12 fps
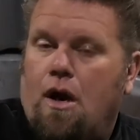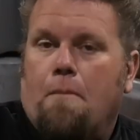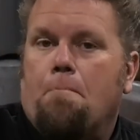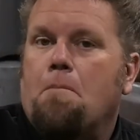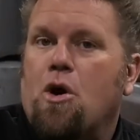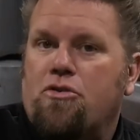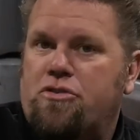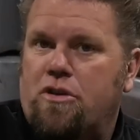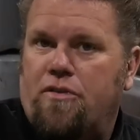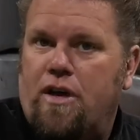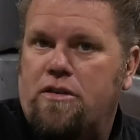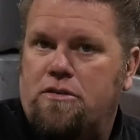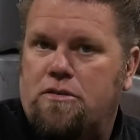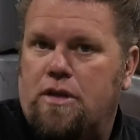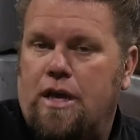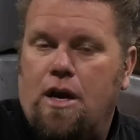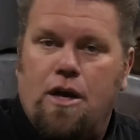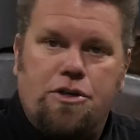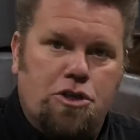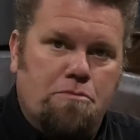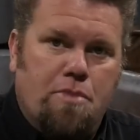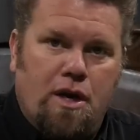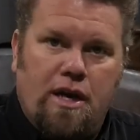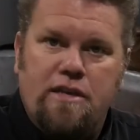most of us in our
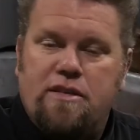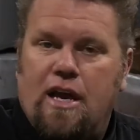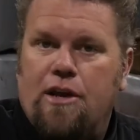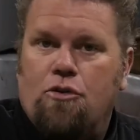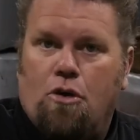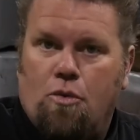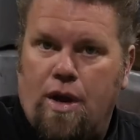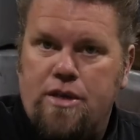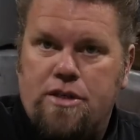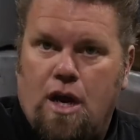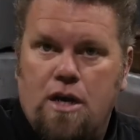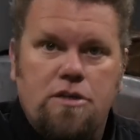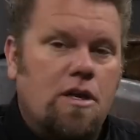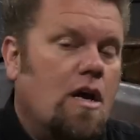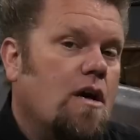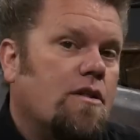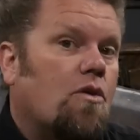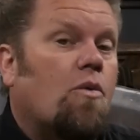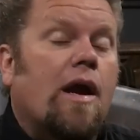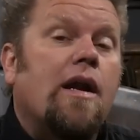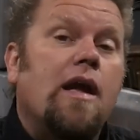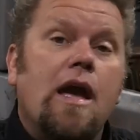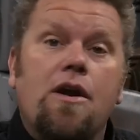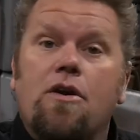tube buggies and or race cars, the
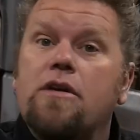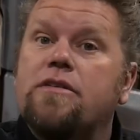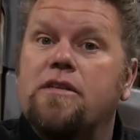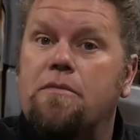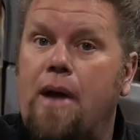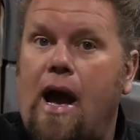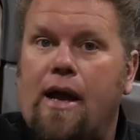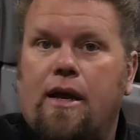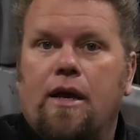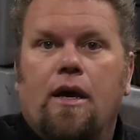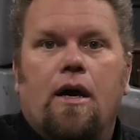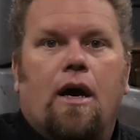radiator is in the back.